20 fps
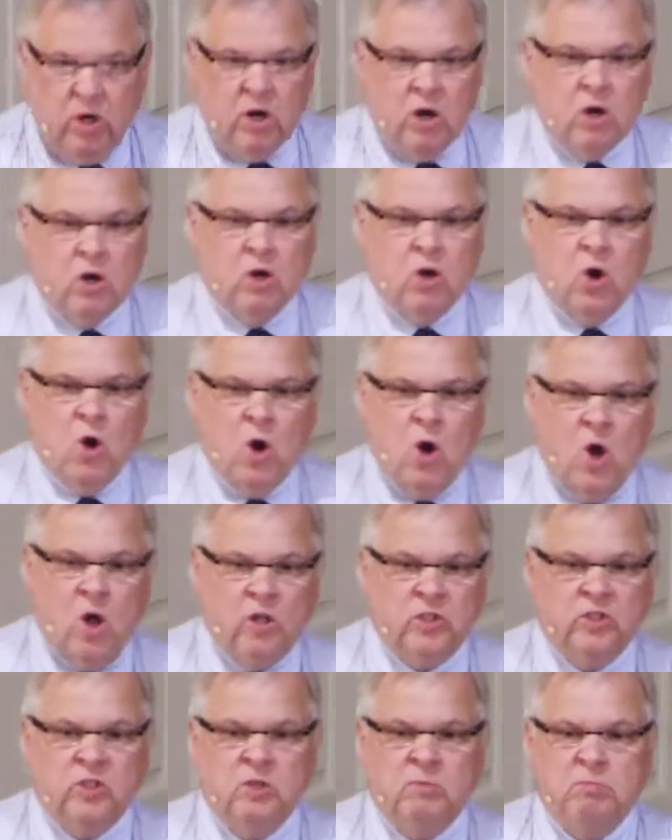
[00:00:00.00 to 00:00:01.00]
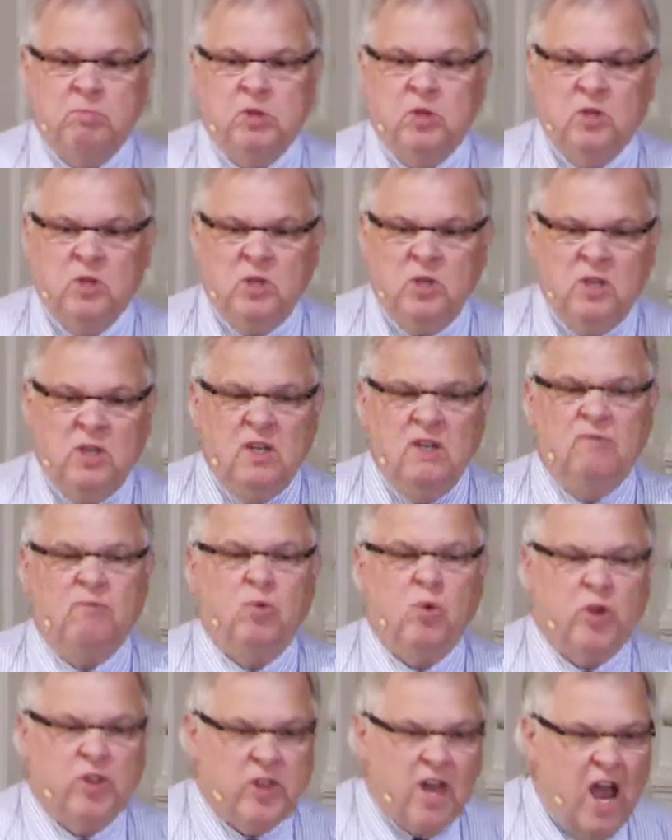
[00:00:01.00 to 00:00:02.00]
are called to believe
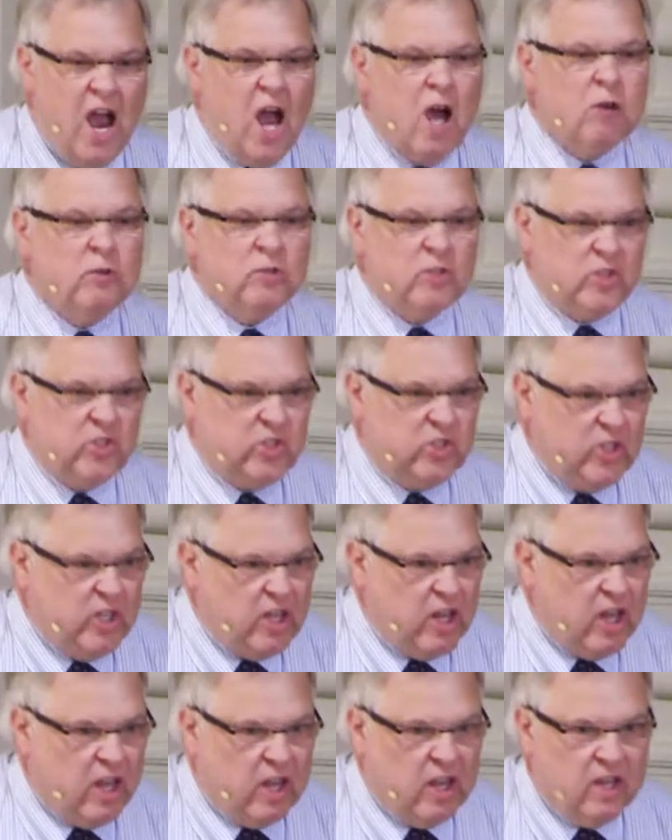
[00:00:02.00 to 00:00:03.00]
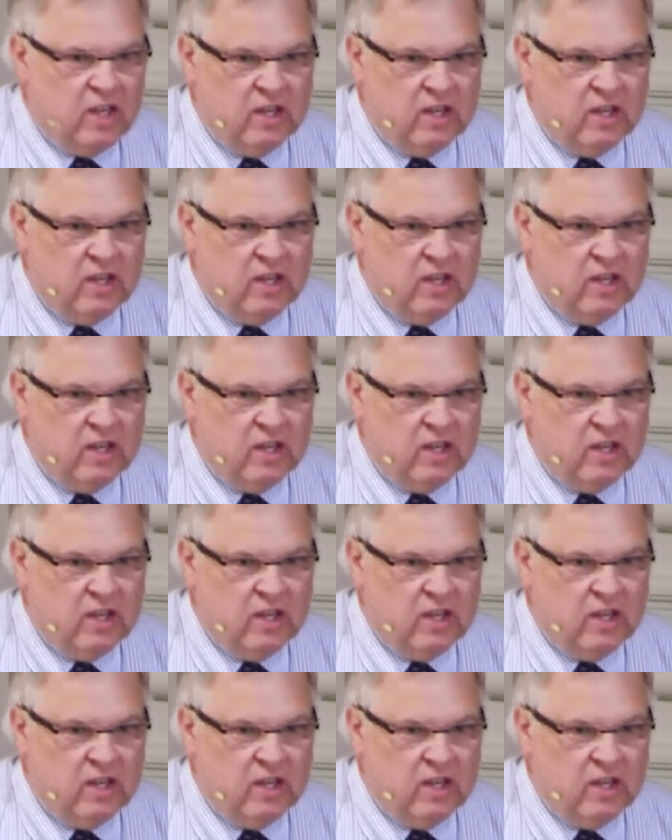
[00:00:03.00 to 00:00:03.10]
without seeing.